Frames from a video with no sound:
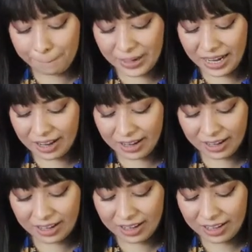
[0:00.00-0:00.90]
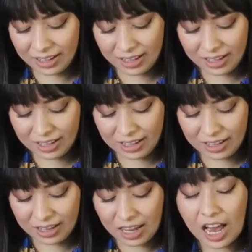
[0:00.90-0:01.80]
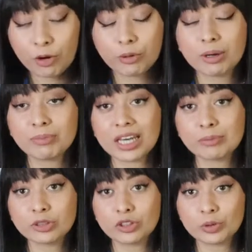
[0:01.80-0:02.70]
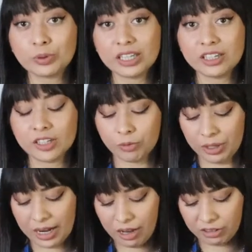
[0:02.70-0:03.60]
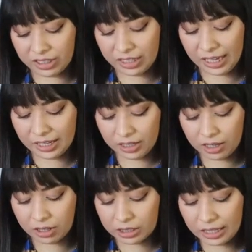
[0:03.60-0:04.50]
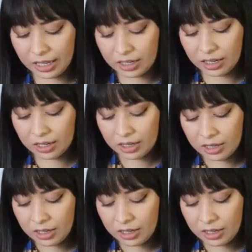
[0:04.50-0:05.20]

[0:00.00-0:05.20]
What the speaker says: But I wouldn't be able to be here without Our Lady. Our Lady